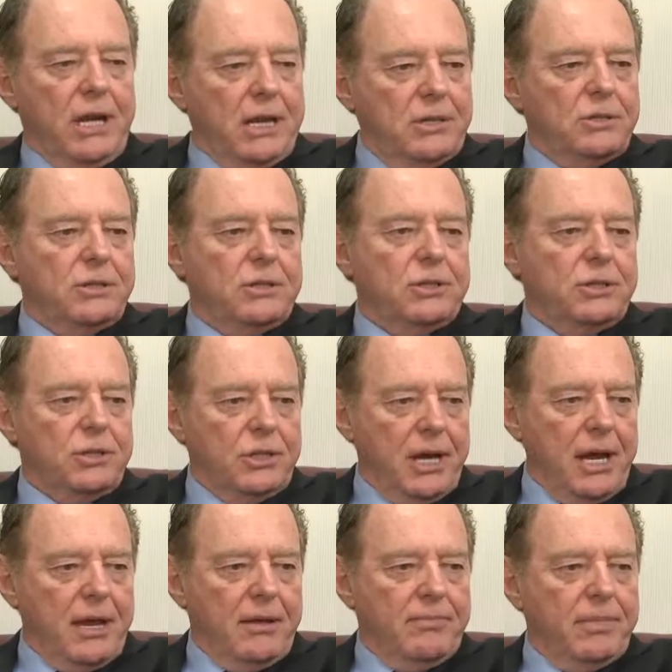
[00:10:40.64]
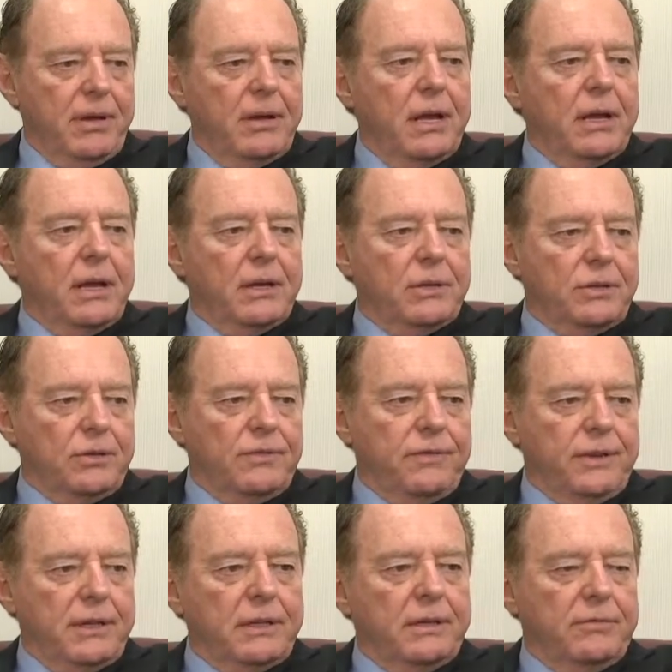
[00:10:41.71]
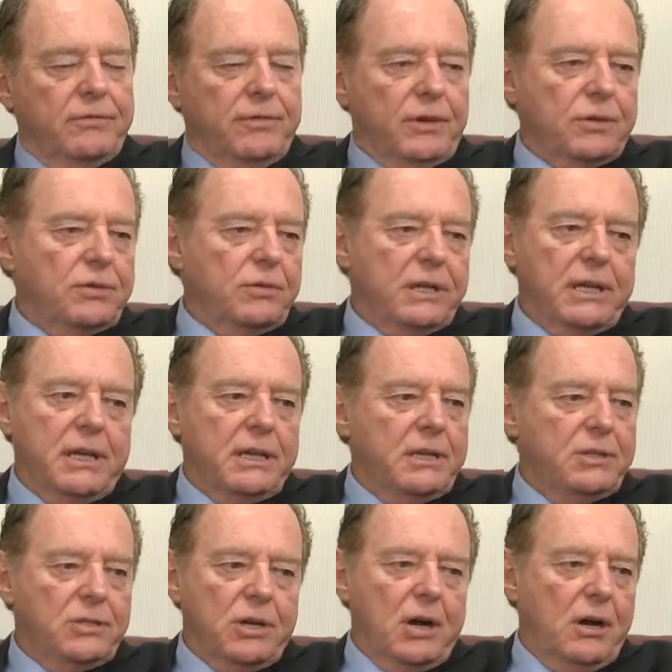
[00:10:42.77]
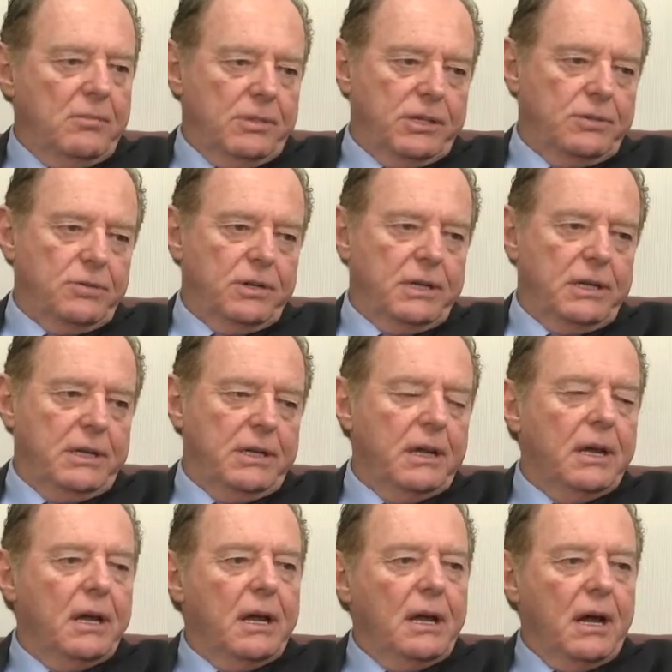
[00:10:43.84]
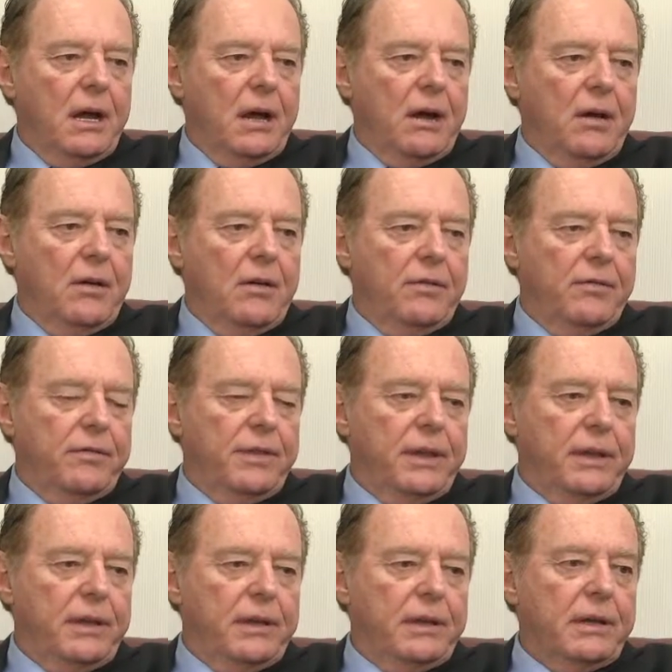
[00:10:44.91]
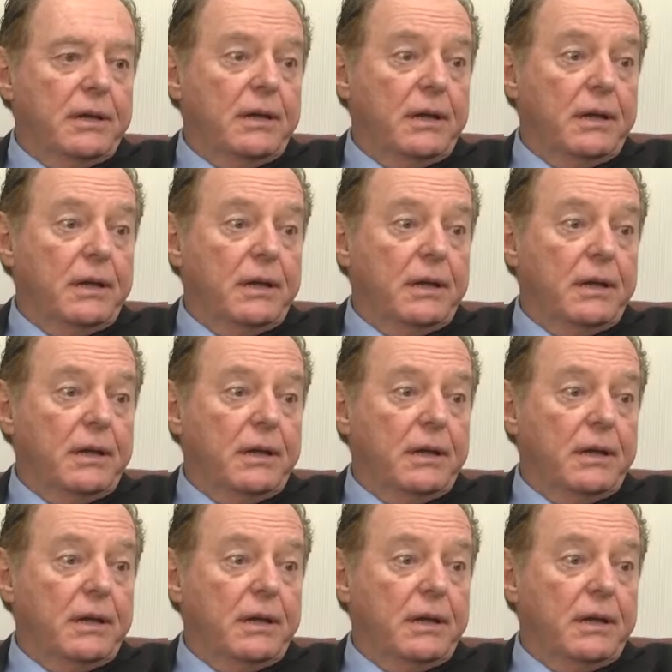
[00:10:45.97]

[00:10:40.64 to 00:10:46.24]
change its shape to fit virtually any geometry of the